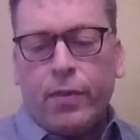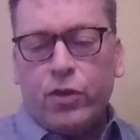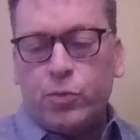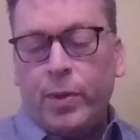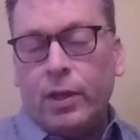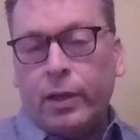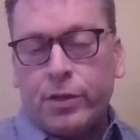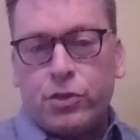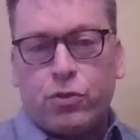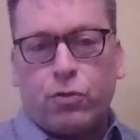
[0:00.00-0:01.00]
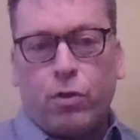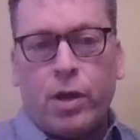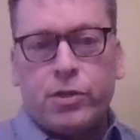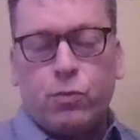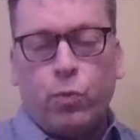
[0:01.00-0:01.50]
there's been less
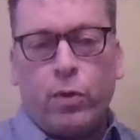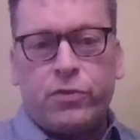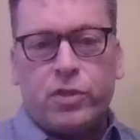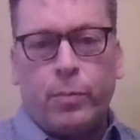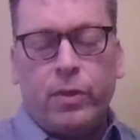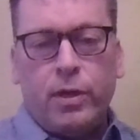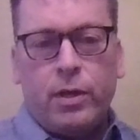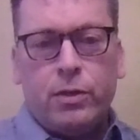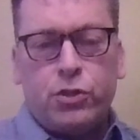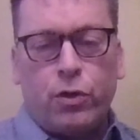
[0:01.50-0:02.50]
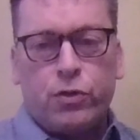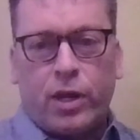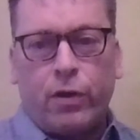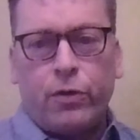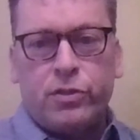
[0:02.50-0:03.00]
trust with some of the insurance
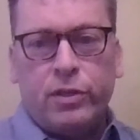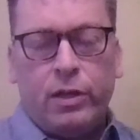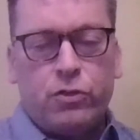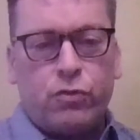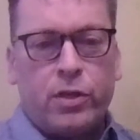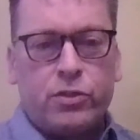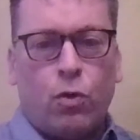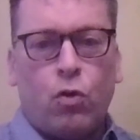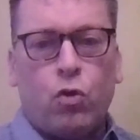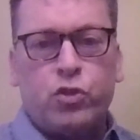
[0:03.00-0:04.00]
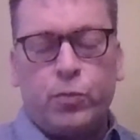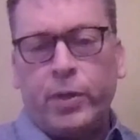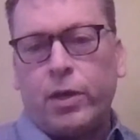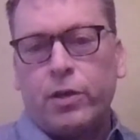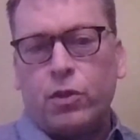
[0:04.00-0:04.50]
carriers in the industry as a whole, just
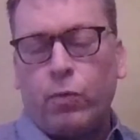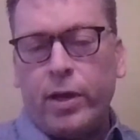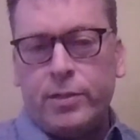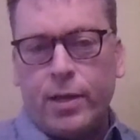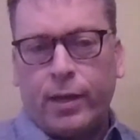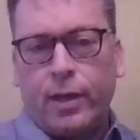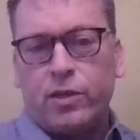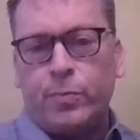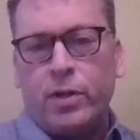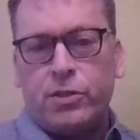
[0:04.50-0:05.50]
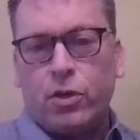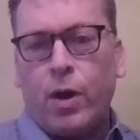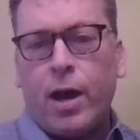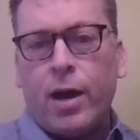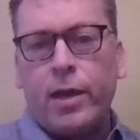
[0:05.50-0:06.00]
because the rate taking has been so
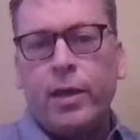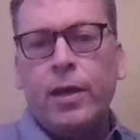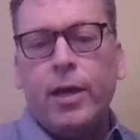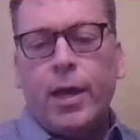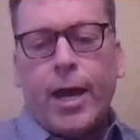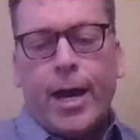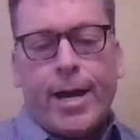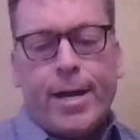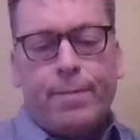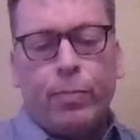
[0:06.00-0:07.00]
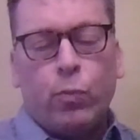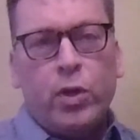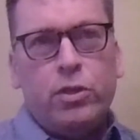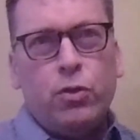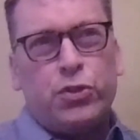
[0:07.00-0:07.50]
high.
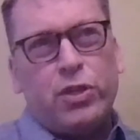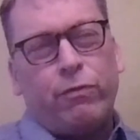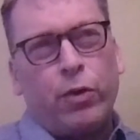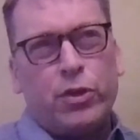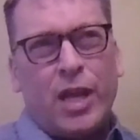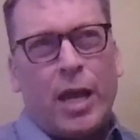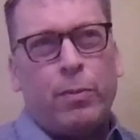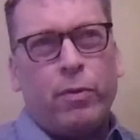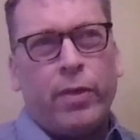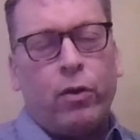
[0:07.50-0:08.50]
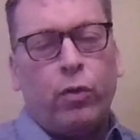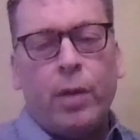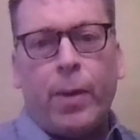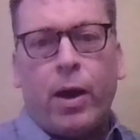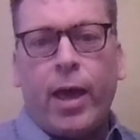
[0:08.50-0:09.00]
We do see, for example, that only
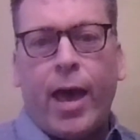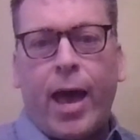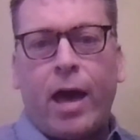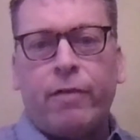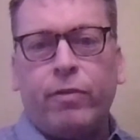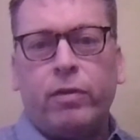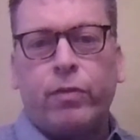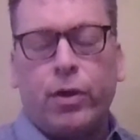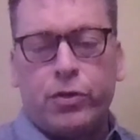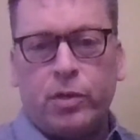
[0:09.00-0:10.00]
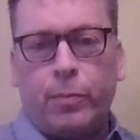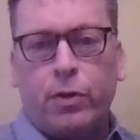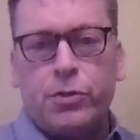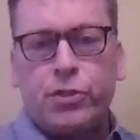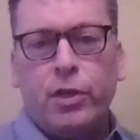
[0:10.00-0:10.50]
about half of
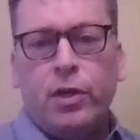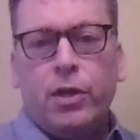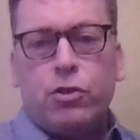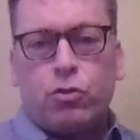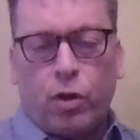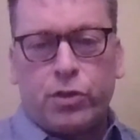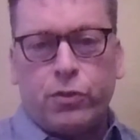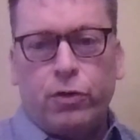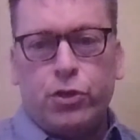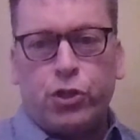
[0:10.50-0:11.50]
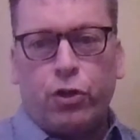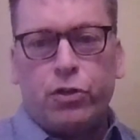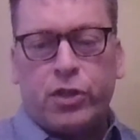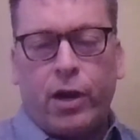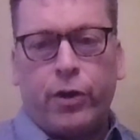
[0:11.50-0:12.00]
customers trust their
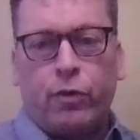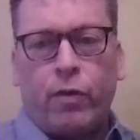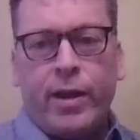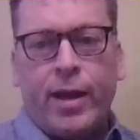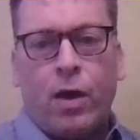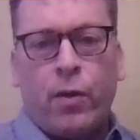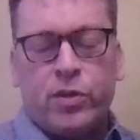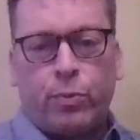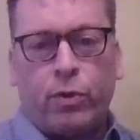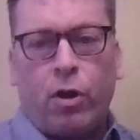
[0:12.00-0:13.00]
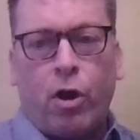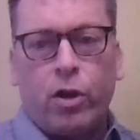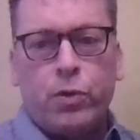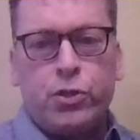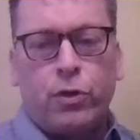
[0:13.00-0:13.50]
insurance carrier right now, as per our
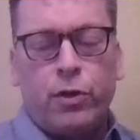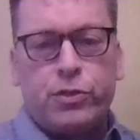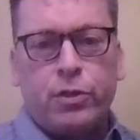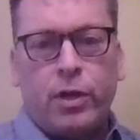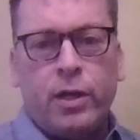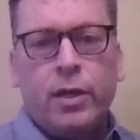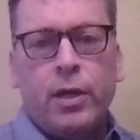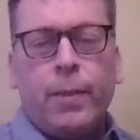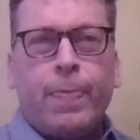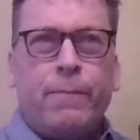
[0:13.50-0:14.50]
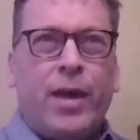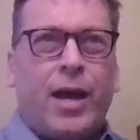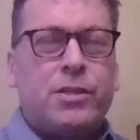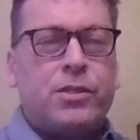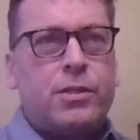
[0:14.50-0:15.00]
auto insurance study.
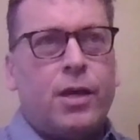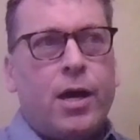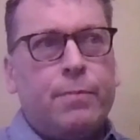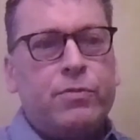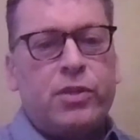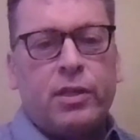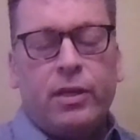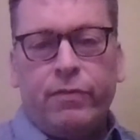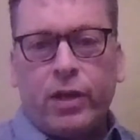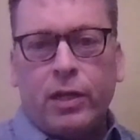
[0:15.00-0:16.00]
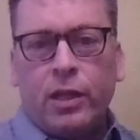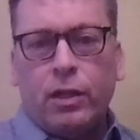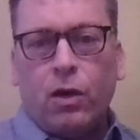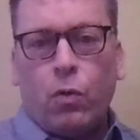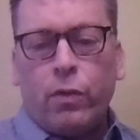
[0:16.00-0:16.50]
That's significantly
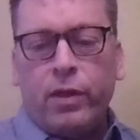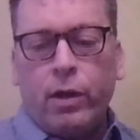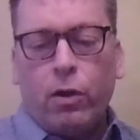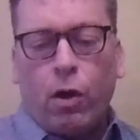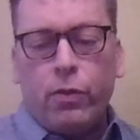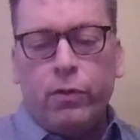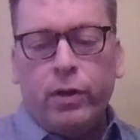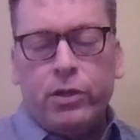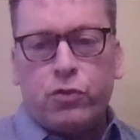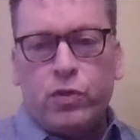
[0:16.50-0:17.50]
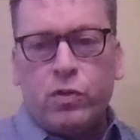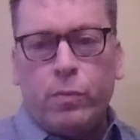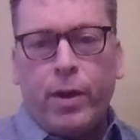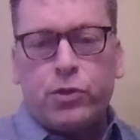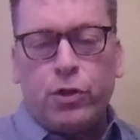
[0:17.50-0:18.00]
lower than other industries we
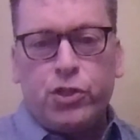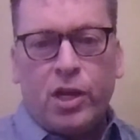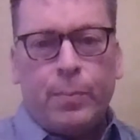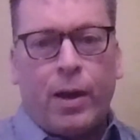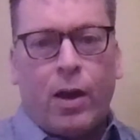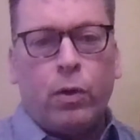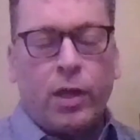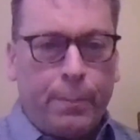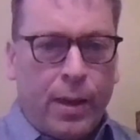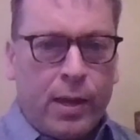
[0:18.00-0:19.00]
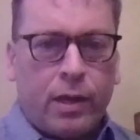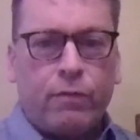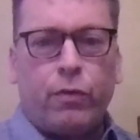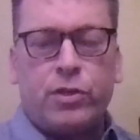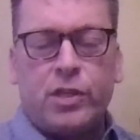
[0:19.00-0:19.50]
measure at JD Power, like banking,
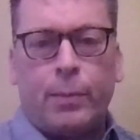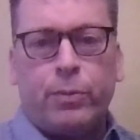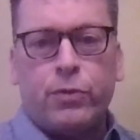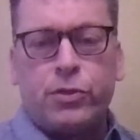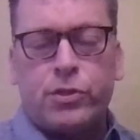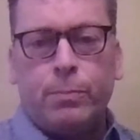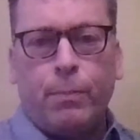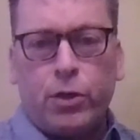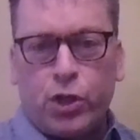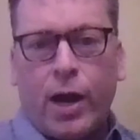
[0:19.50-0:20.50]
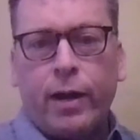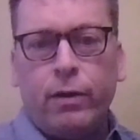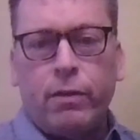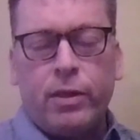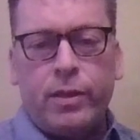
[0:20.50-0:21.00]
for example, is much
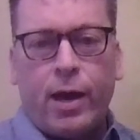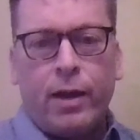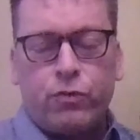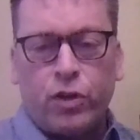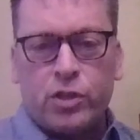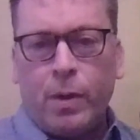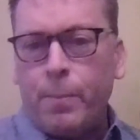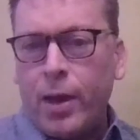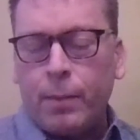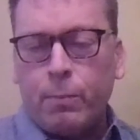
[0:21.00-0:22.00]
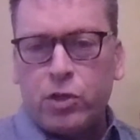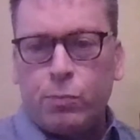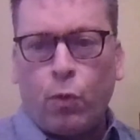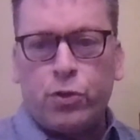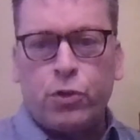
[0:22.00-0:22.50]
higher than that. I trust my bank much
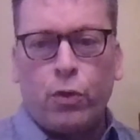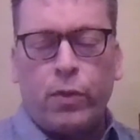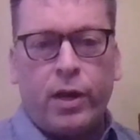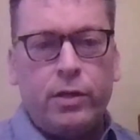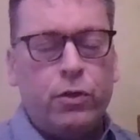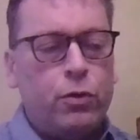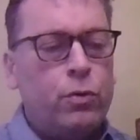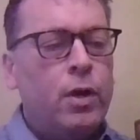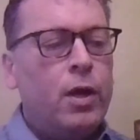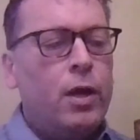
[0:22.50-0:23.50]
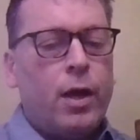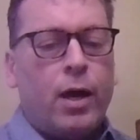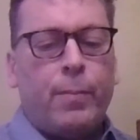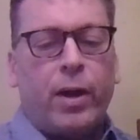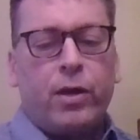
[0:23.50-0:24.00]
more so than I do
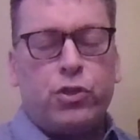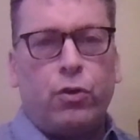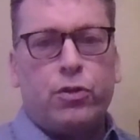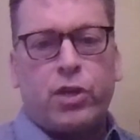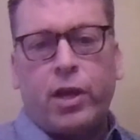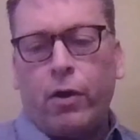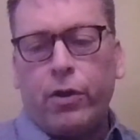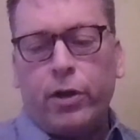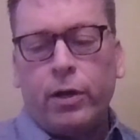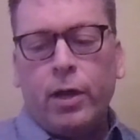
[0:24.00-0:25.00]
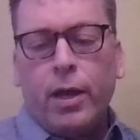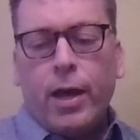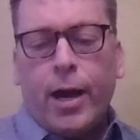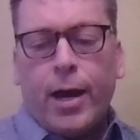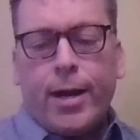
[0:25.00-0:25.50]
my insurance carrier.
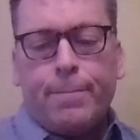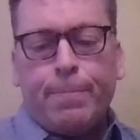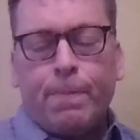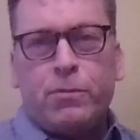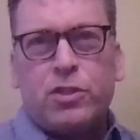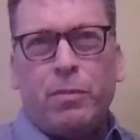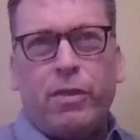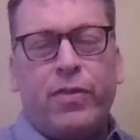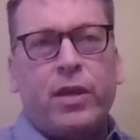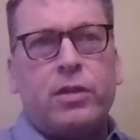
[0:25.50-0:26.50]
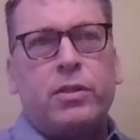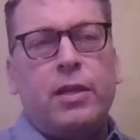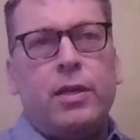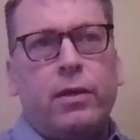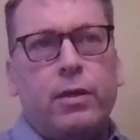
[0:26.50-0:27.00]
Some of the things
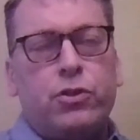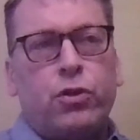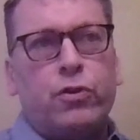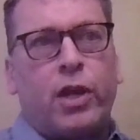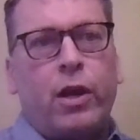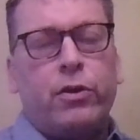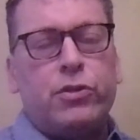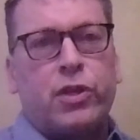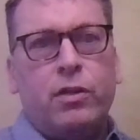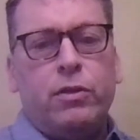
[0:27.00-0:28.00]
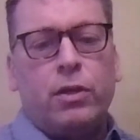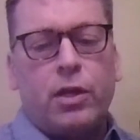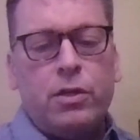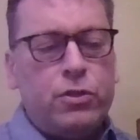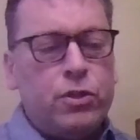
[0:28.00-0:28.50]
the insurance carriers
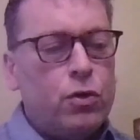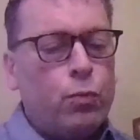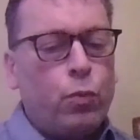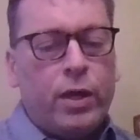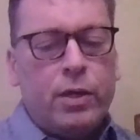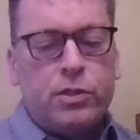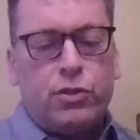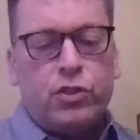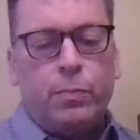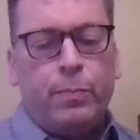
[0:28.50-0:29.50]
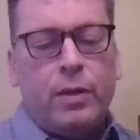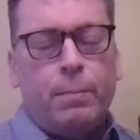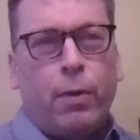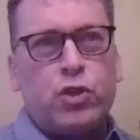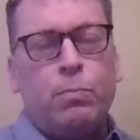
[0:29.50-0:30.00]
can do is just to be
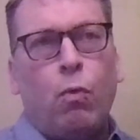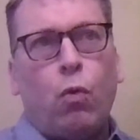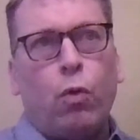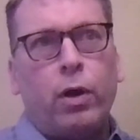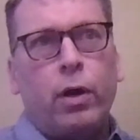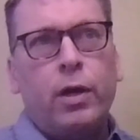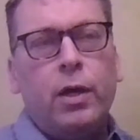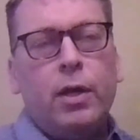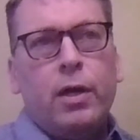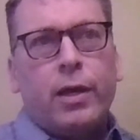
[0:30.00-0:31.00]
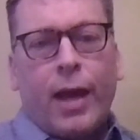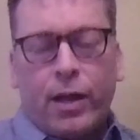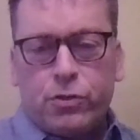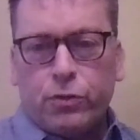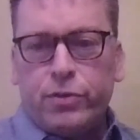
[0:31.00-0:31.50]
much more
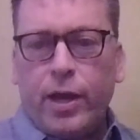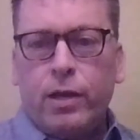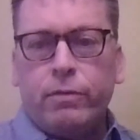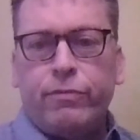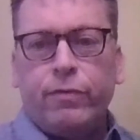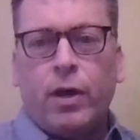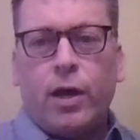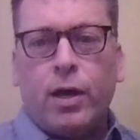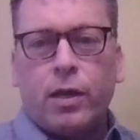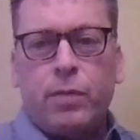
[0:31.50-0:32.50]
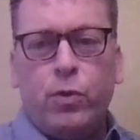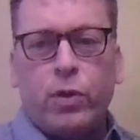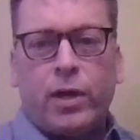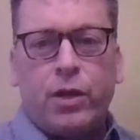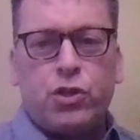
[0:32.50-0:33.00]
consultative,
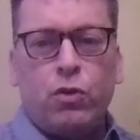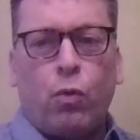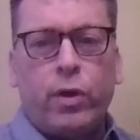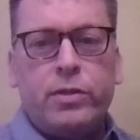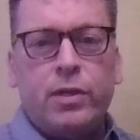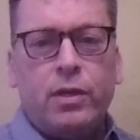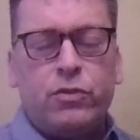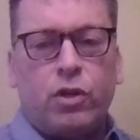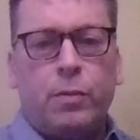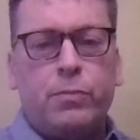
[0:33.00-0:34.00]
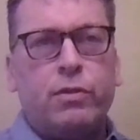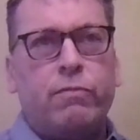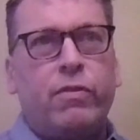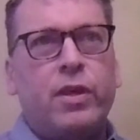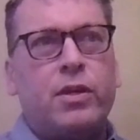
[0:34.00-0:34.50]
communication oriented in terms
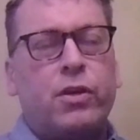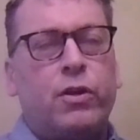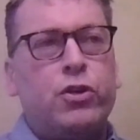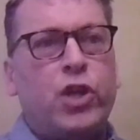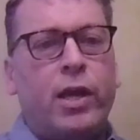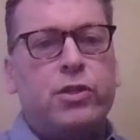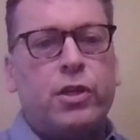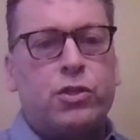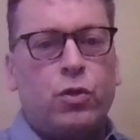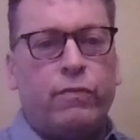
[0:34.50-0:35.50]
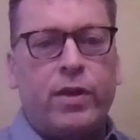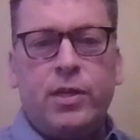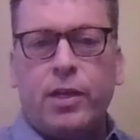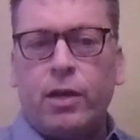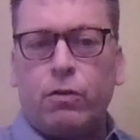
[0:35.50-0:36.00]
of things that are changing. So if I
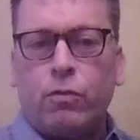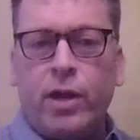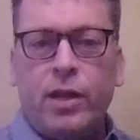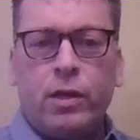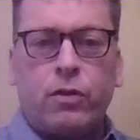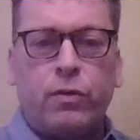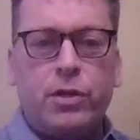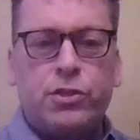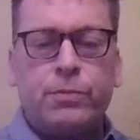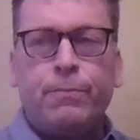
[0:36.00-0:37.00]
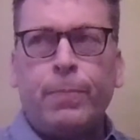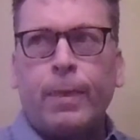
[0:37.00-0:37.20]
did get a rate increase,